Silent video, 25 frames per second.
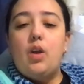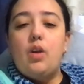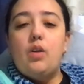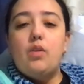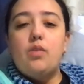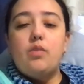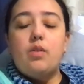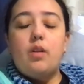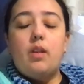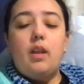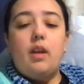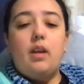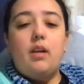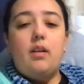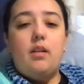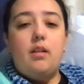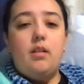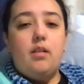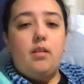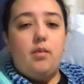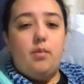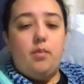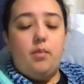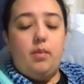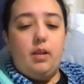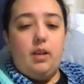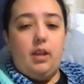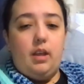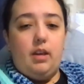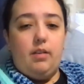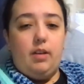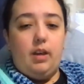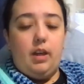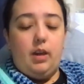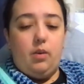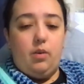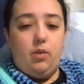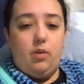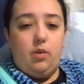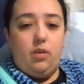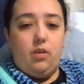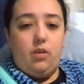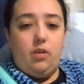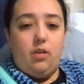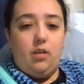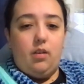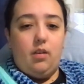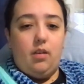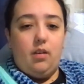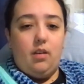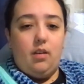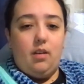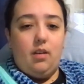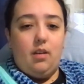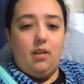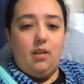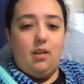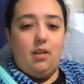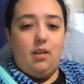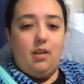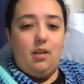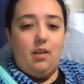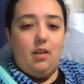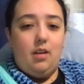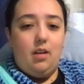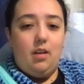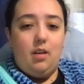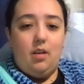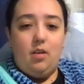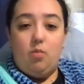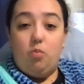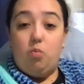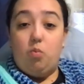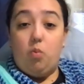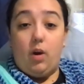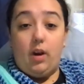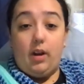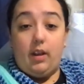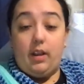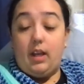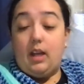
So they didn't believe he was one of the